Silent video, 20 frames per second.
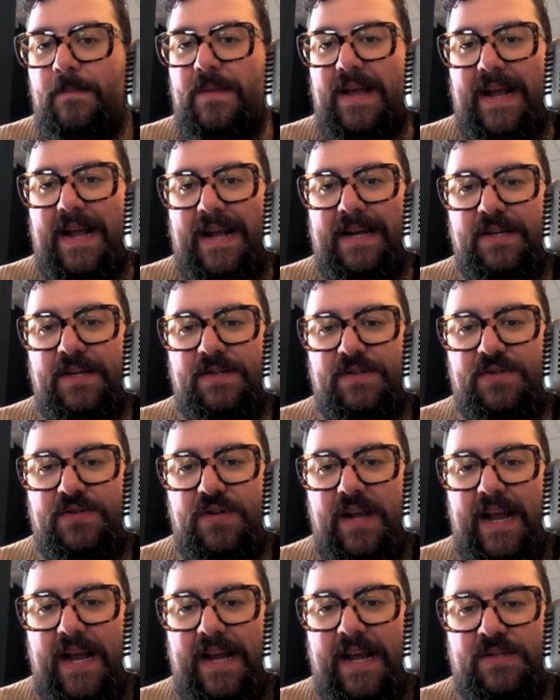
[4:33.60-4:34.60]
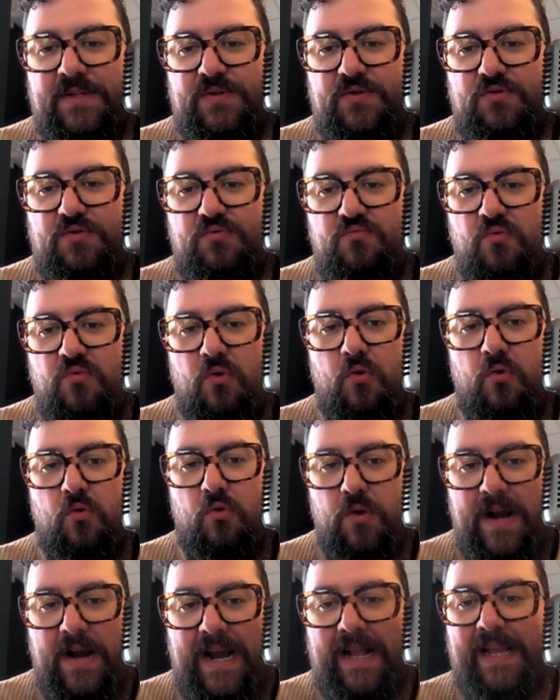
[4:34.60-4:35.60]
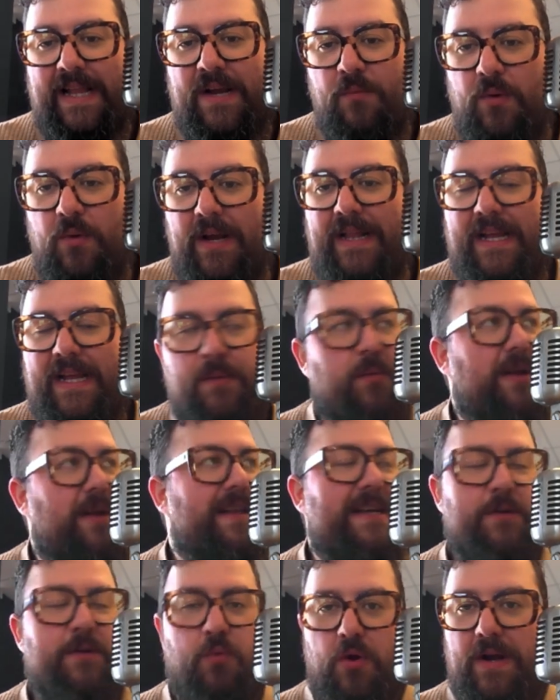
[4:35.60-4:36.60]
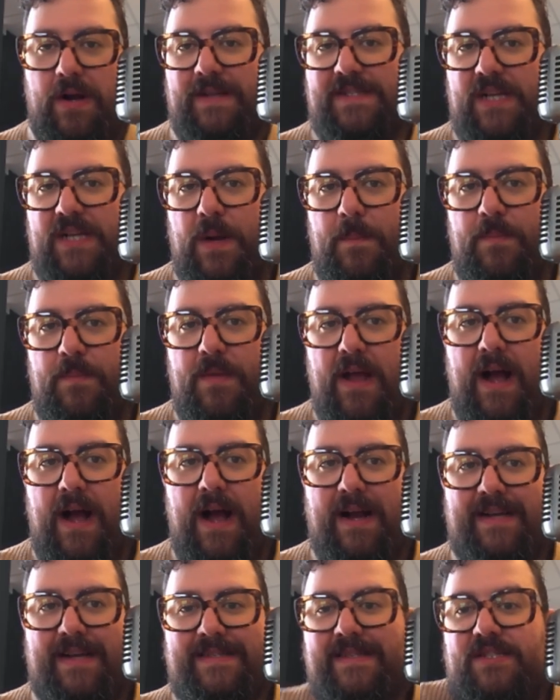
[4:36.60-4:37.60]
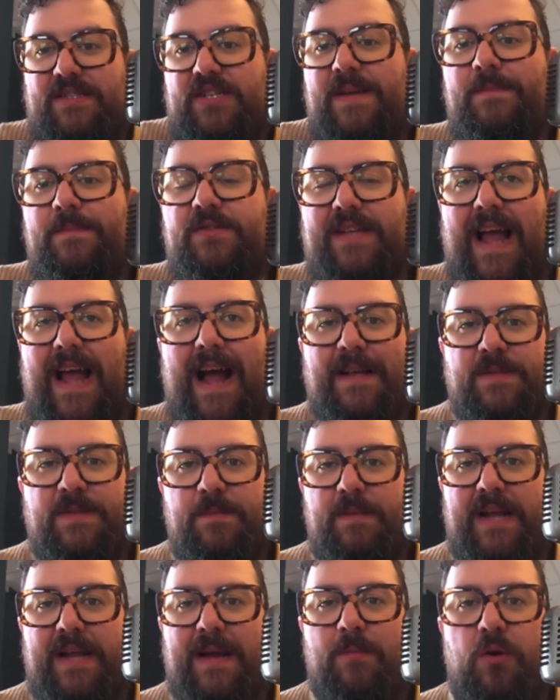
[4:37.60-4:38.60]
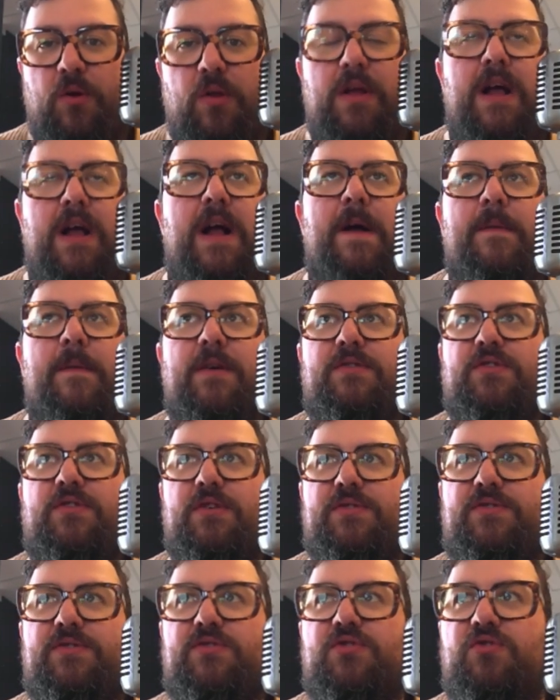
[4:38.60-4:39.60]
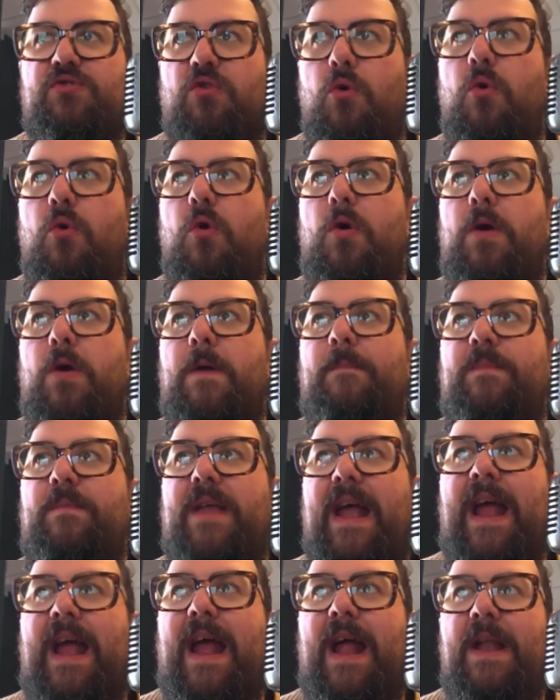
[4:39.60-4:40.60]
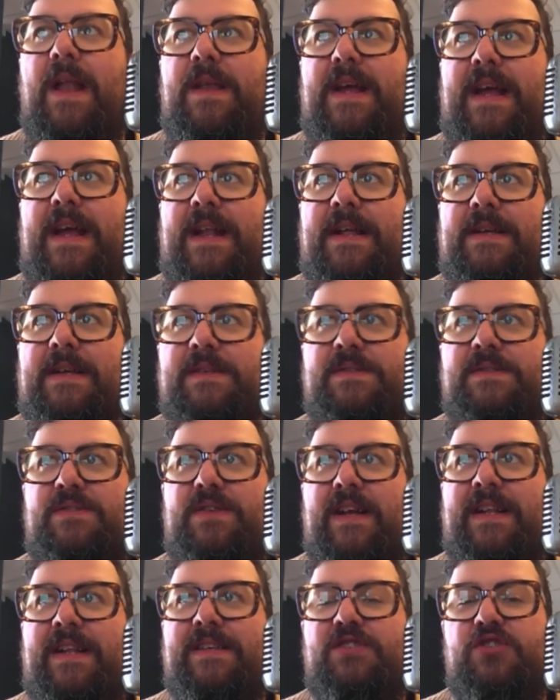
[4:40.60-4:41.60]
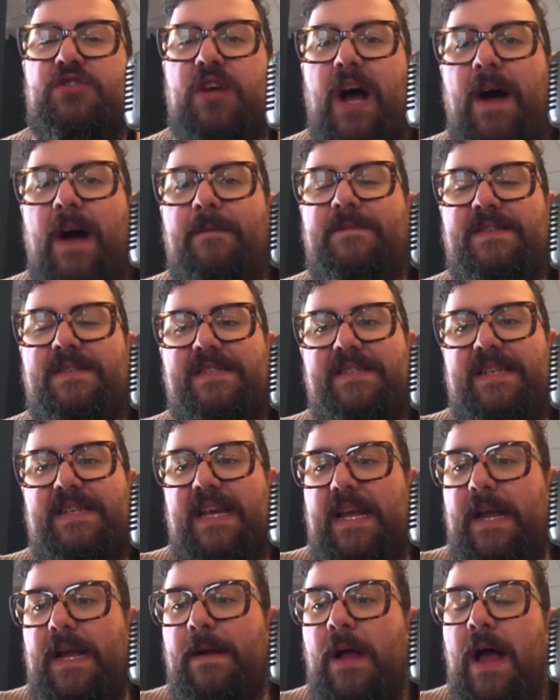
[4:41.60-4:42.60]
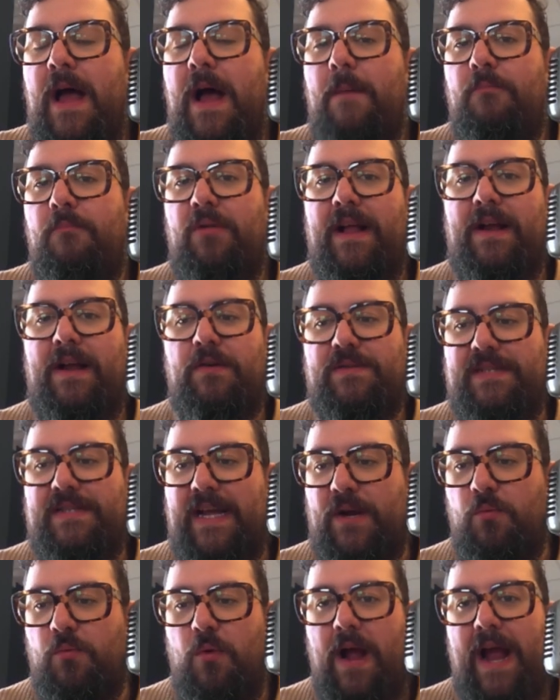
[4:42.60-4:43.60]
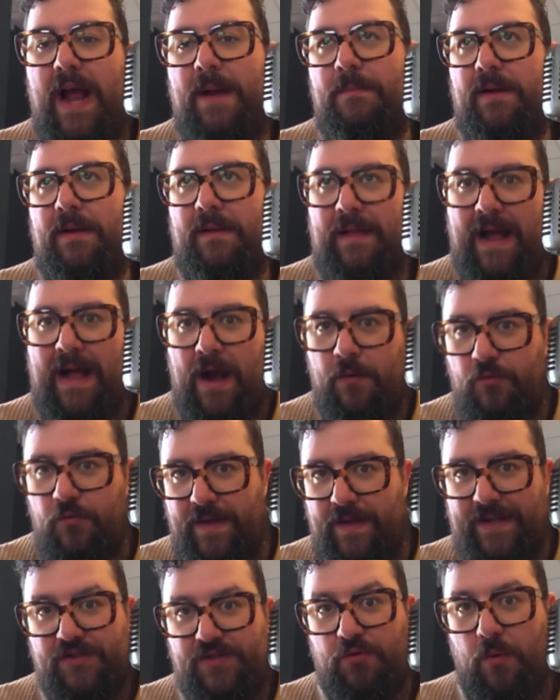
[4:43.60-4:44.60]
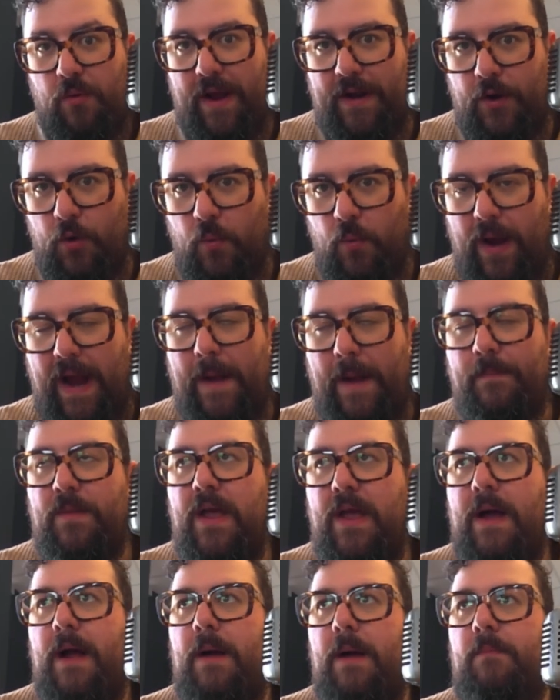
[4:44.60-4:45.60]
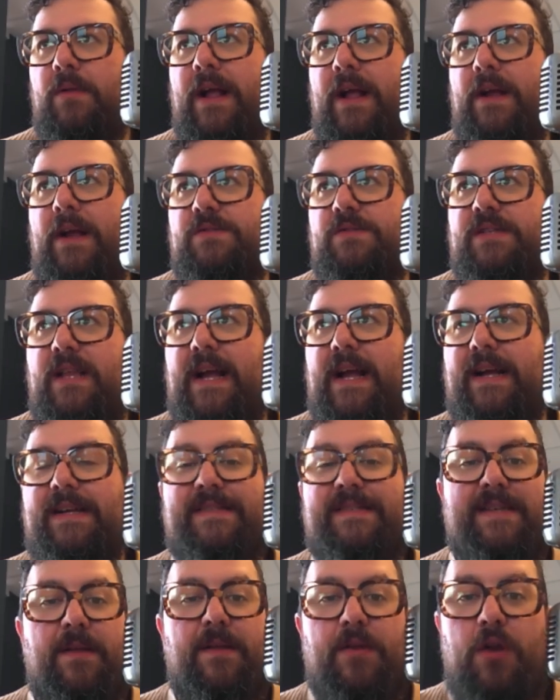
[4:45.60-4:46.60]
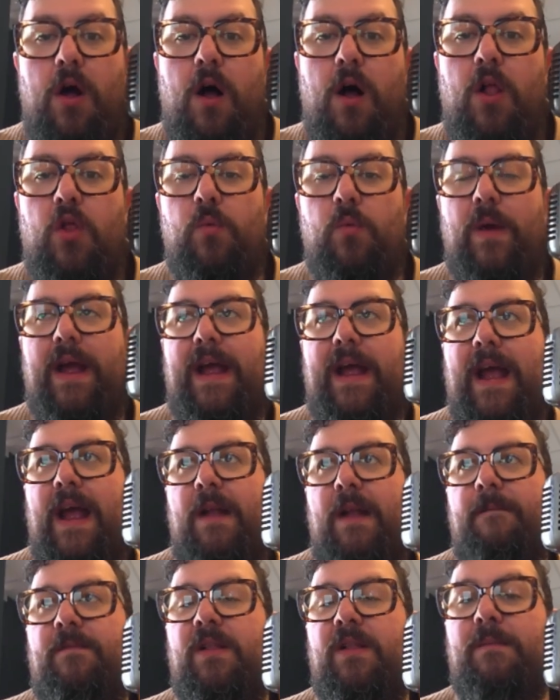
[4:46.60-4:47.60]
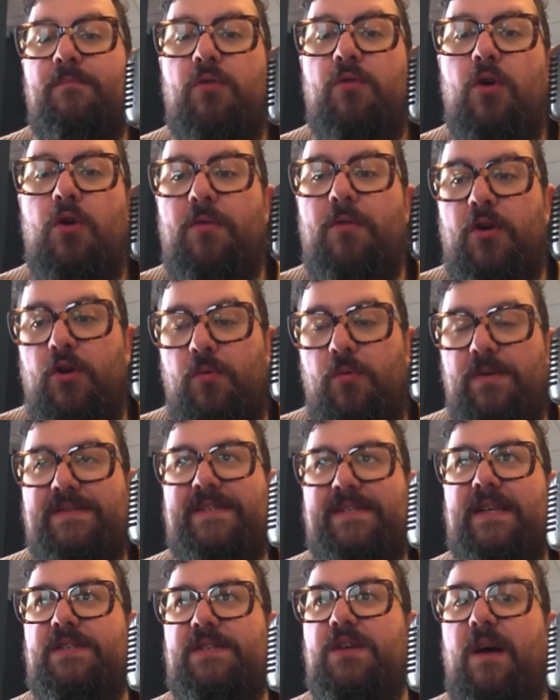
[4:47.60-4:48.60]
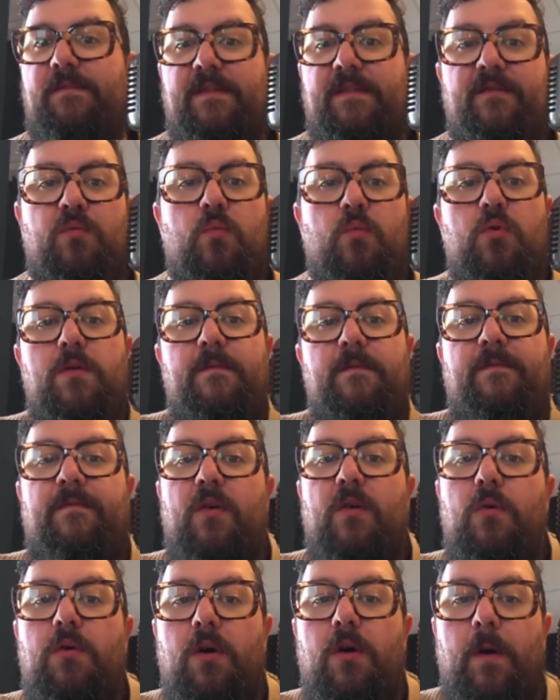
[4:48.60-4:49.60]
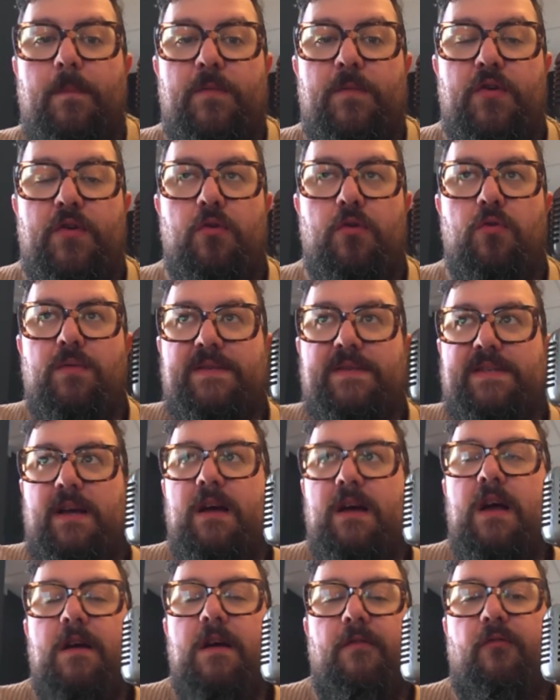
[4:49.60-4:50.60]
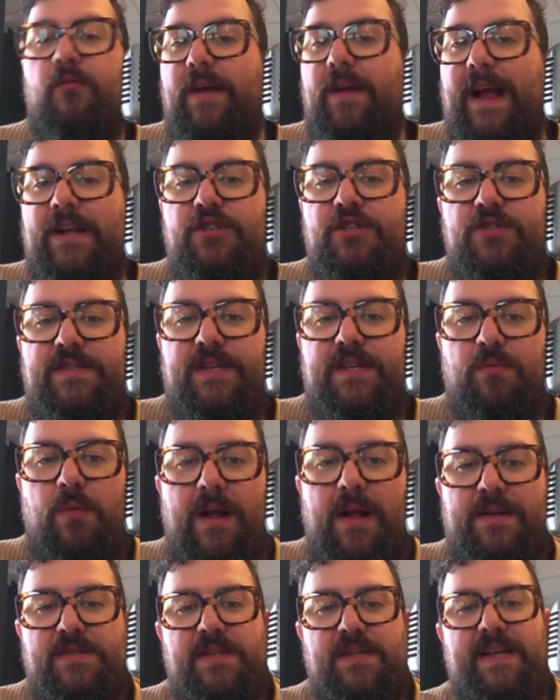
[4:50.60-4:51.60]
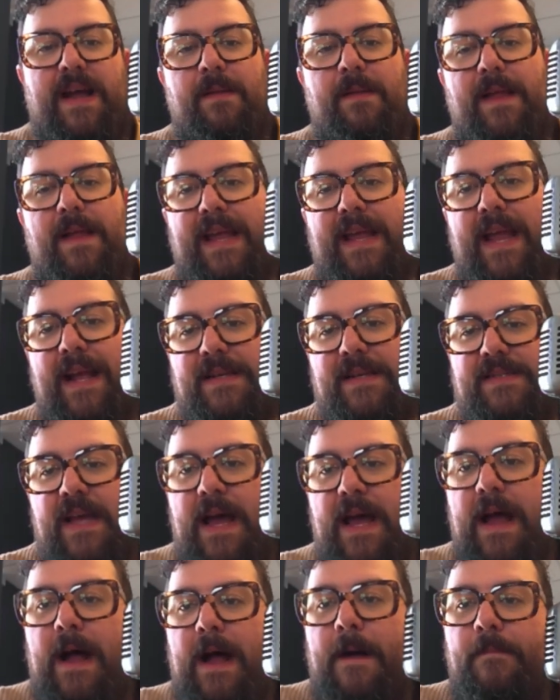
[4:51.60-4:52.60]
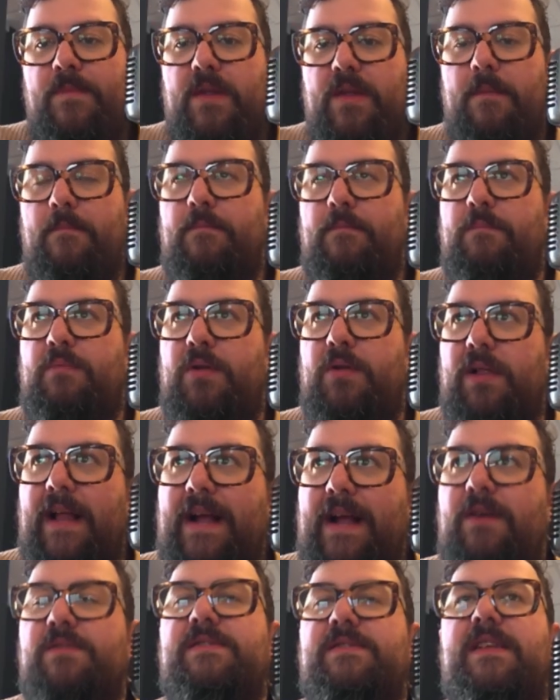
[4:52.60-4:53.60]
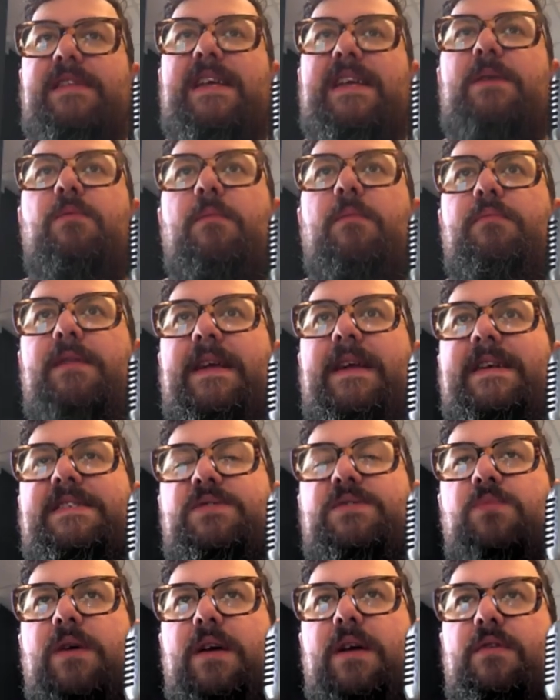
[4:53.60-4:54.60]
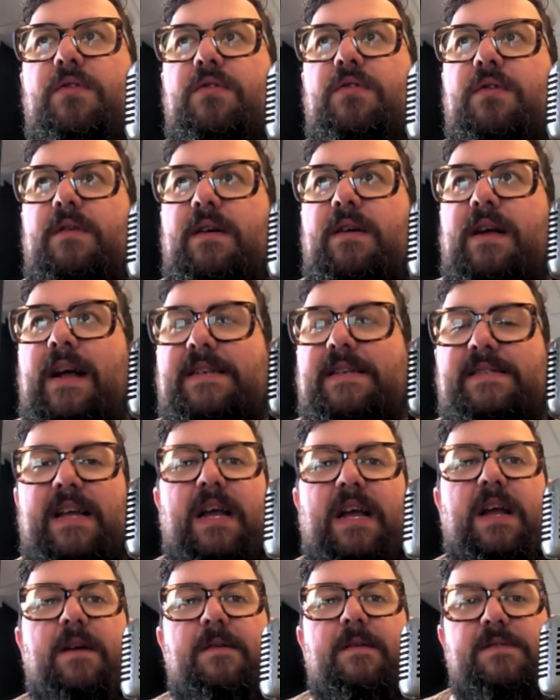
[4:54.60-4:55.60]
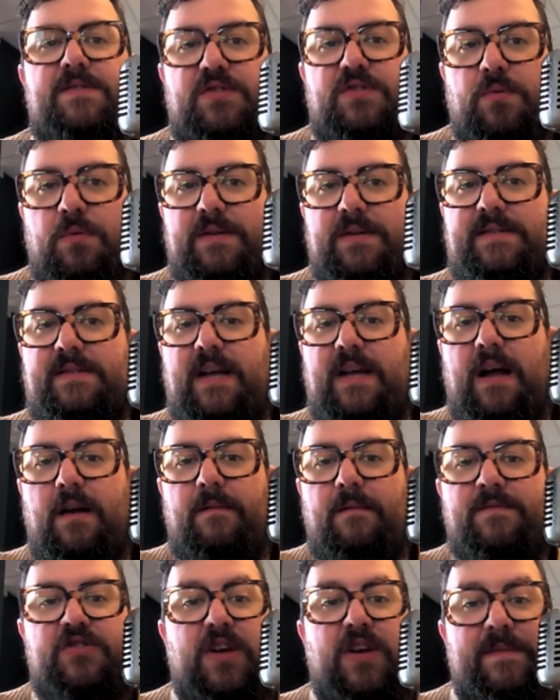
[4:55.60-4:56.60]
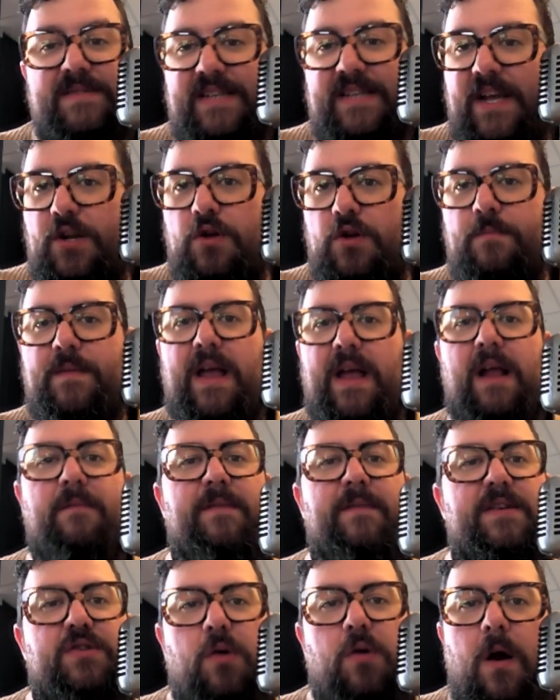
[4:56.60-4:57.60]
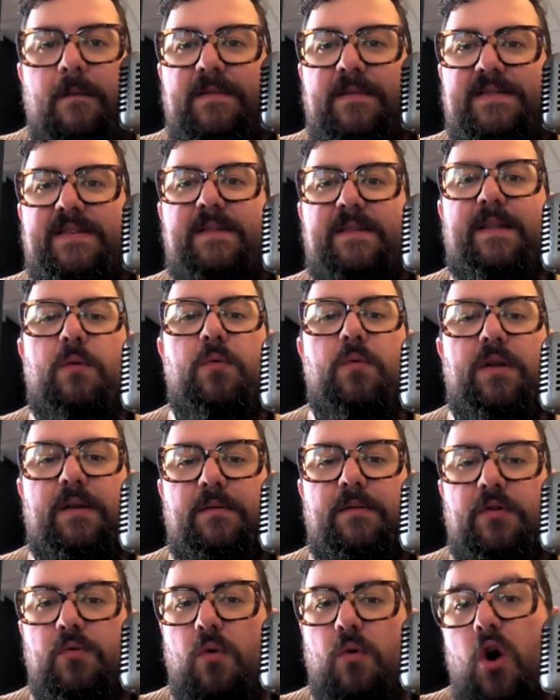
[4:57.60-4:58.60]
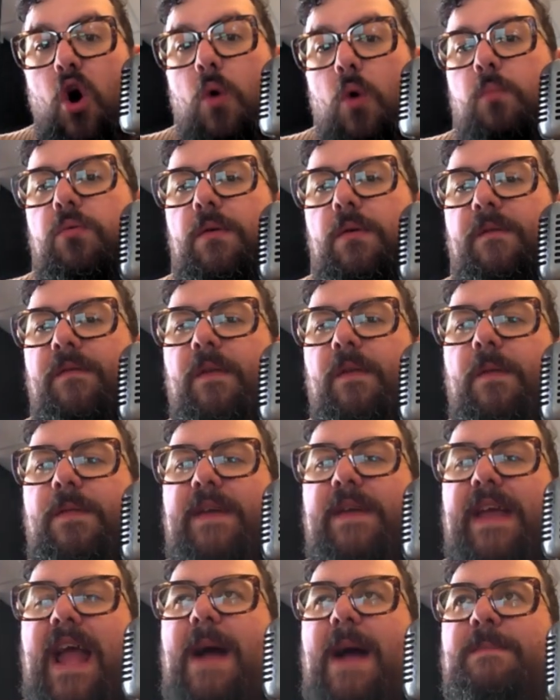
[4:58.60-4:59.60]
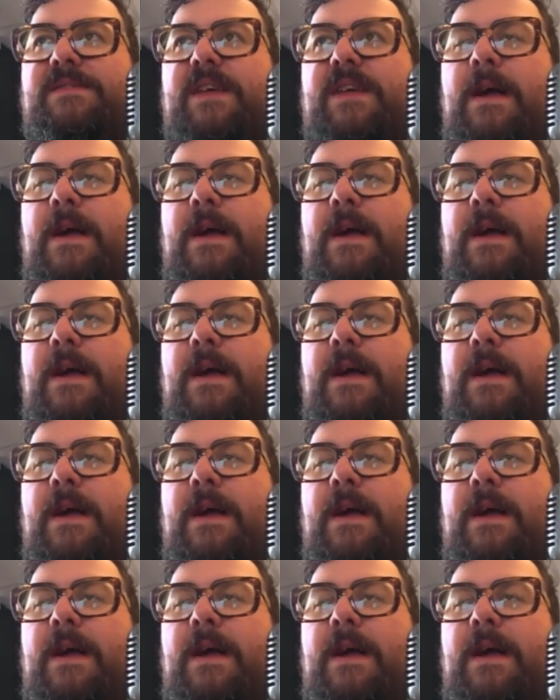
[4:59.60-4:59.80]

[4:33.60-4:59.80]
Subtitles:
is really worrisome, because this team just hasn't been able to score, and it is tough to see players like Ryan McLeod, who they traded away, players like Dylan Holloway and Philip Broberg, who were sent off, even Warren Fogle, who was a free agency run to the LA Kings, players that they replaced with guys like Jeff Skinner and Victor Arvidsson that you hope would fill in the gaps